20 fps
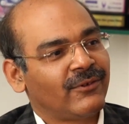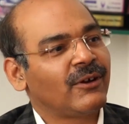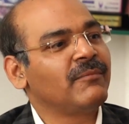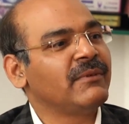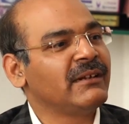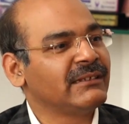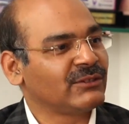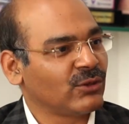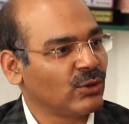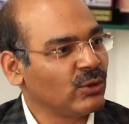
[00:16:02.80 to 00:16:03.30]
from
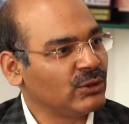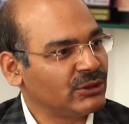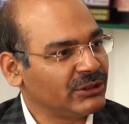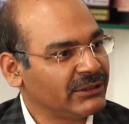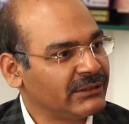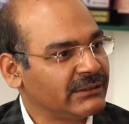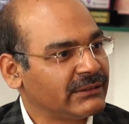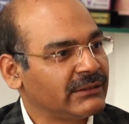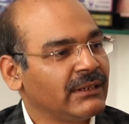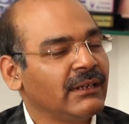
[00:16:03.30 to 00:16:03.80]
disclosures.
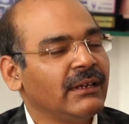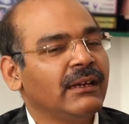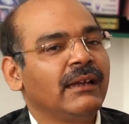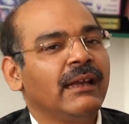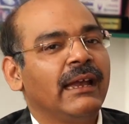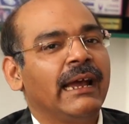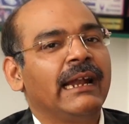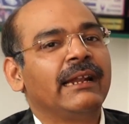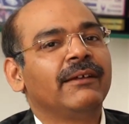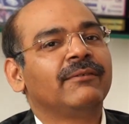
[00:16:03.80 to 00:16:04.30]

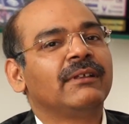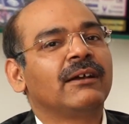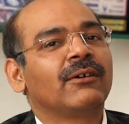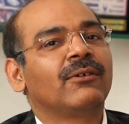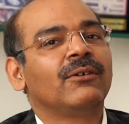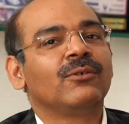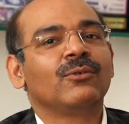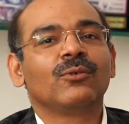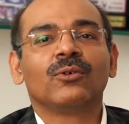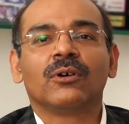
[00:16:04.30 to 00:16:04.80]
And if they're
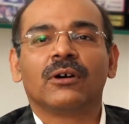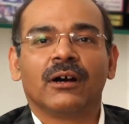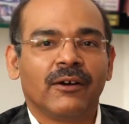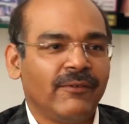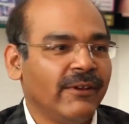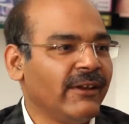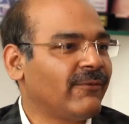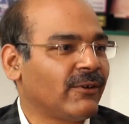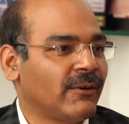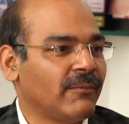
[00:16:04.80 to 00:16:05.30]
going to go
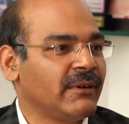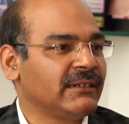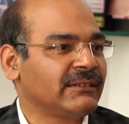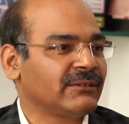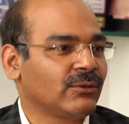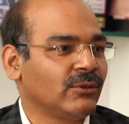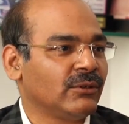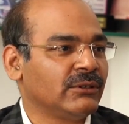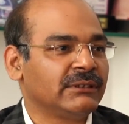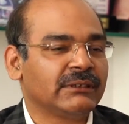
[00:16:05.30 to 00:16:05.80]
away from
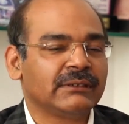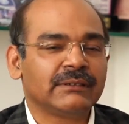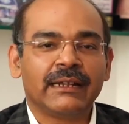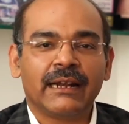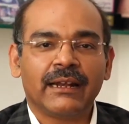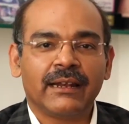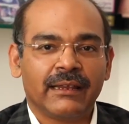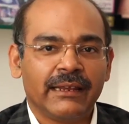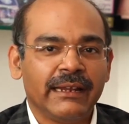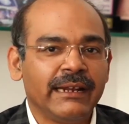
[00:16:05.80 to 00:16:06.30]
disclosure,
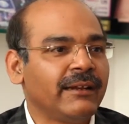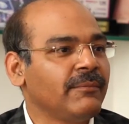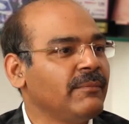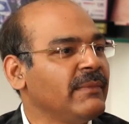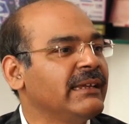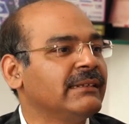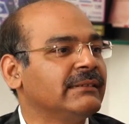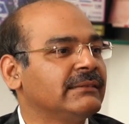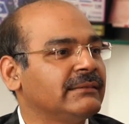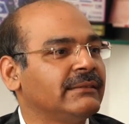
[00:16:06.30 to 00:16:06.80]
that it
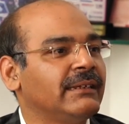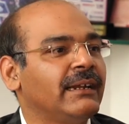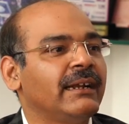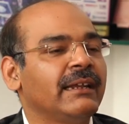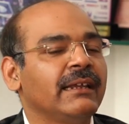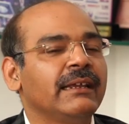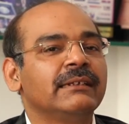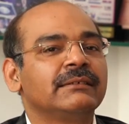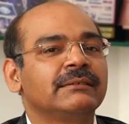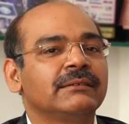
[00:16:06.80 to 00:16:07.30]
means
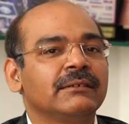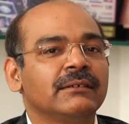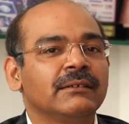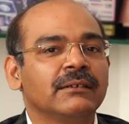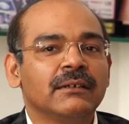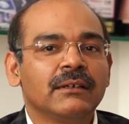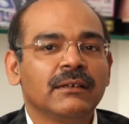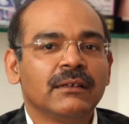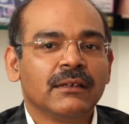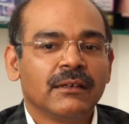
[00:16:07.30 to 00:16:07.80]
that it's a
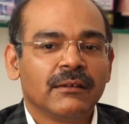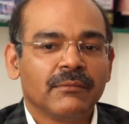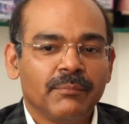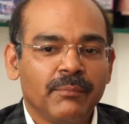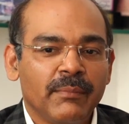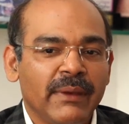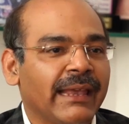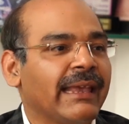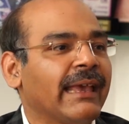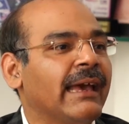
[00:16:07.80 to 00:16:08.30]

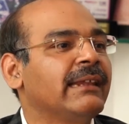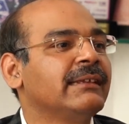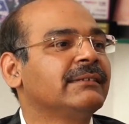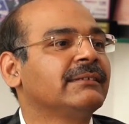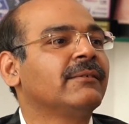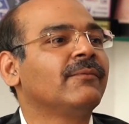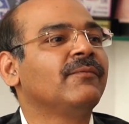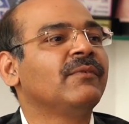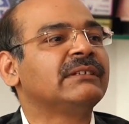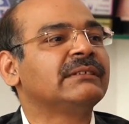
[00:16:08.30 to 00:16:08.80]

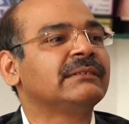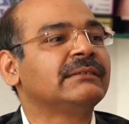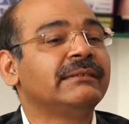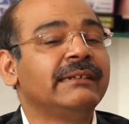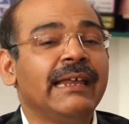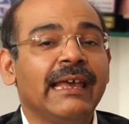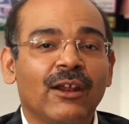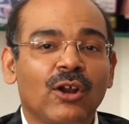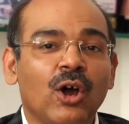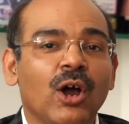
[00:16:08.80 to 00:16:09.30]
mechanism which is
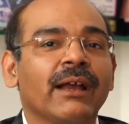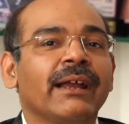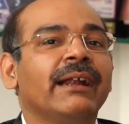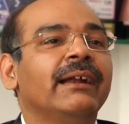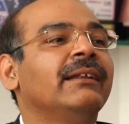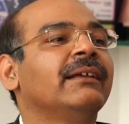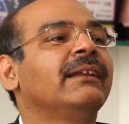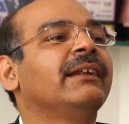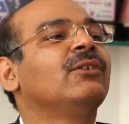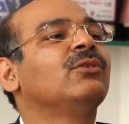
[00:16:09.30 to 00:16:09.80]

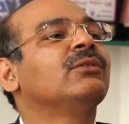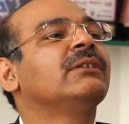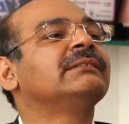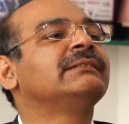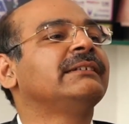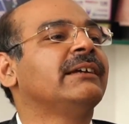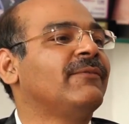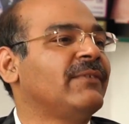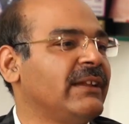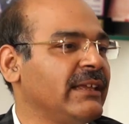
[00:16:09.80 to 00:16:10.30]
derogatory to the
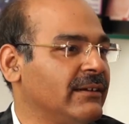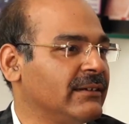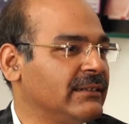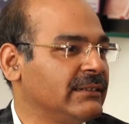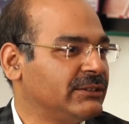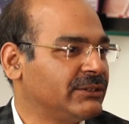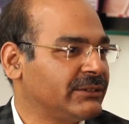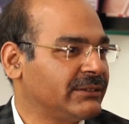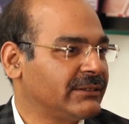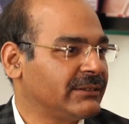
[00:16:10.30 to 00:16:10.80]
safety
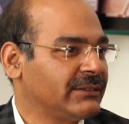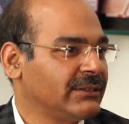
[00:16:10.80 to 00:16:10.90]
culture.